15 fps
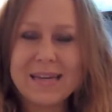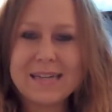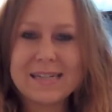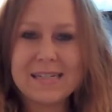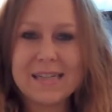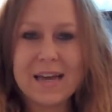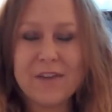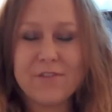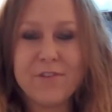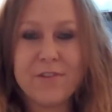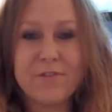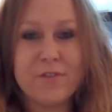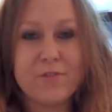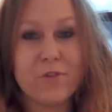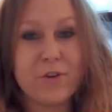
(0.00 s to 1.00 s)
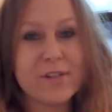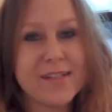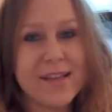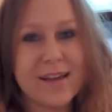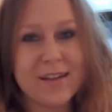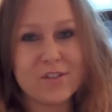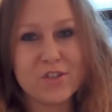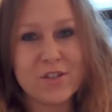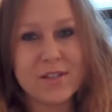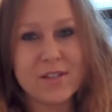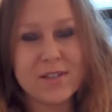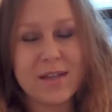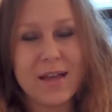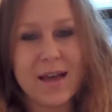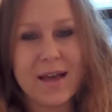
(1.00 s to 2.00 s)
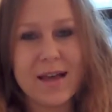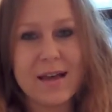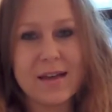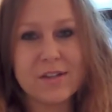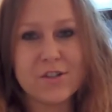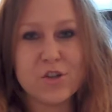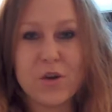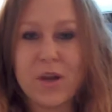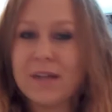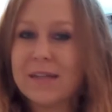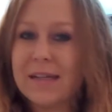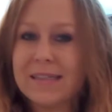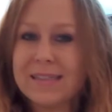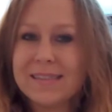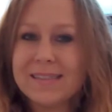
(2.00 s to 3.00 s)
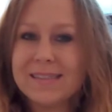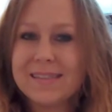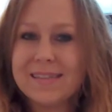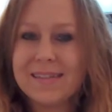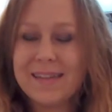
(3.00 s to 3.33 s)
And uh, favorite voice actress, uh, Jonell Elliott.